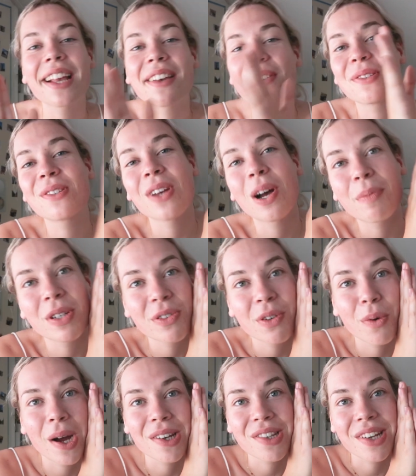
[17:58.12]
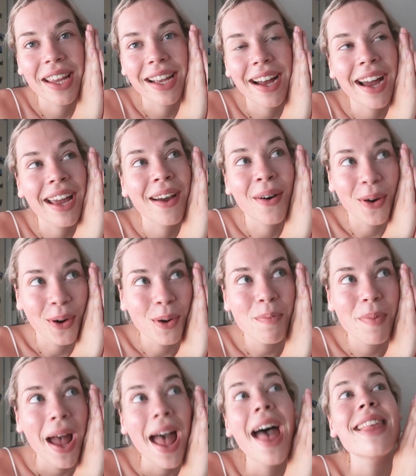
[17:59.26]
Thank you so much for watching. I
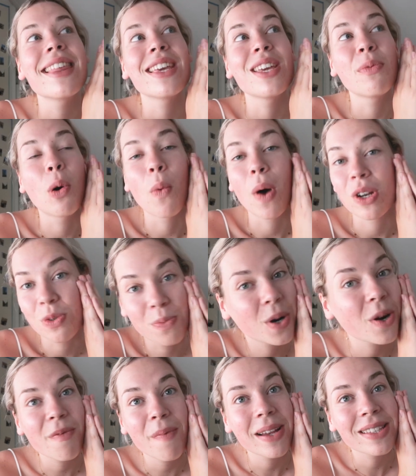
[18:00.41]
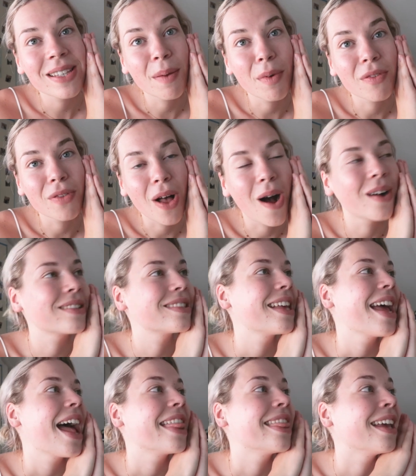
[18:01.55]
hope that you will watch of my summer vlogs
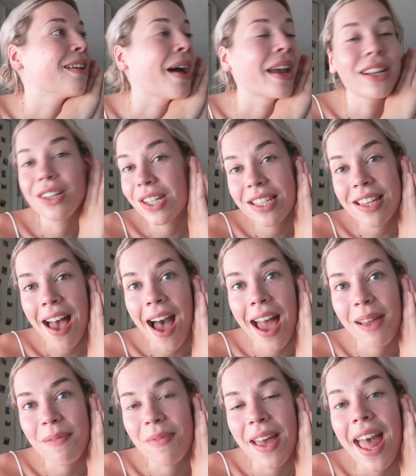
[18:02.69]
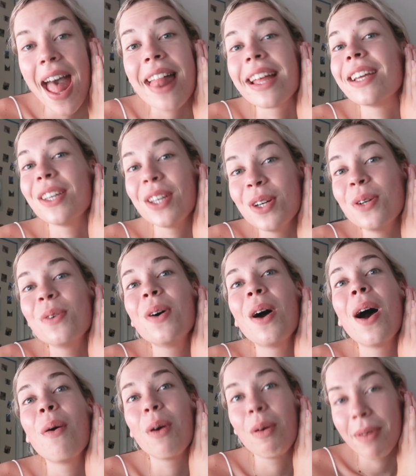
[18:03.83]
and that you had a good time and that you
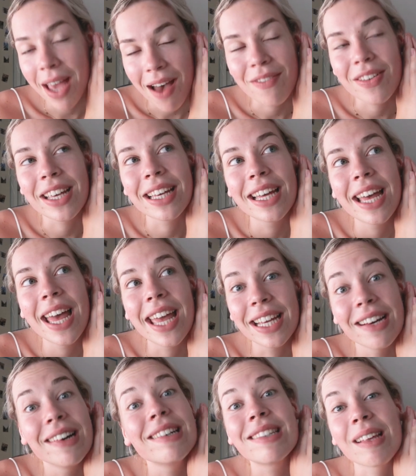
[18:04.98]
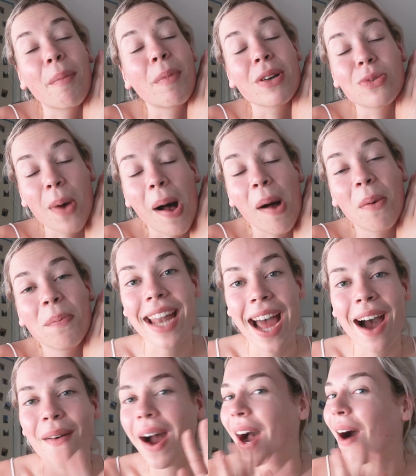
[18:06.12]
will be having a good summer as well. And
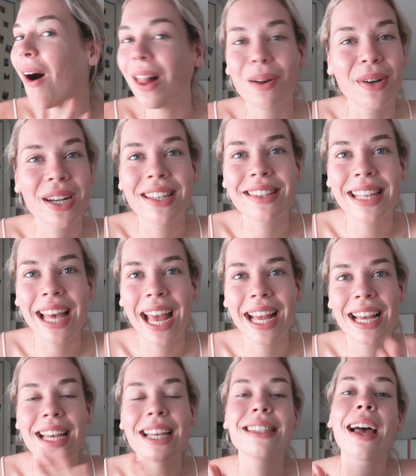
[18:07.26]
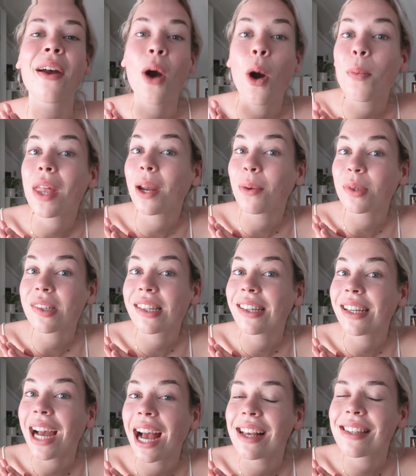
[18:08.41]
now all I want to say is I hope that I will see
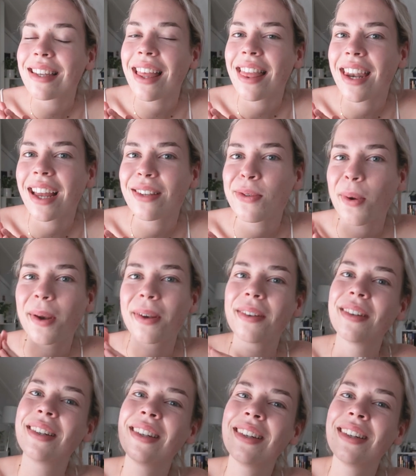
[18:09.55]
you guys in the next one.